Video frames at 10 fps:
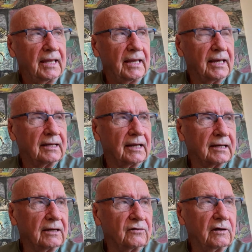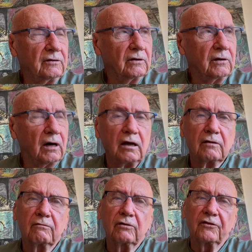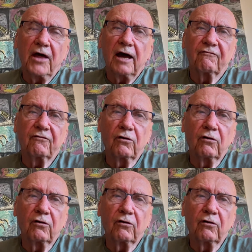And I continued on with that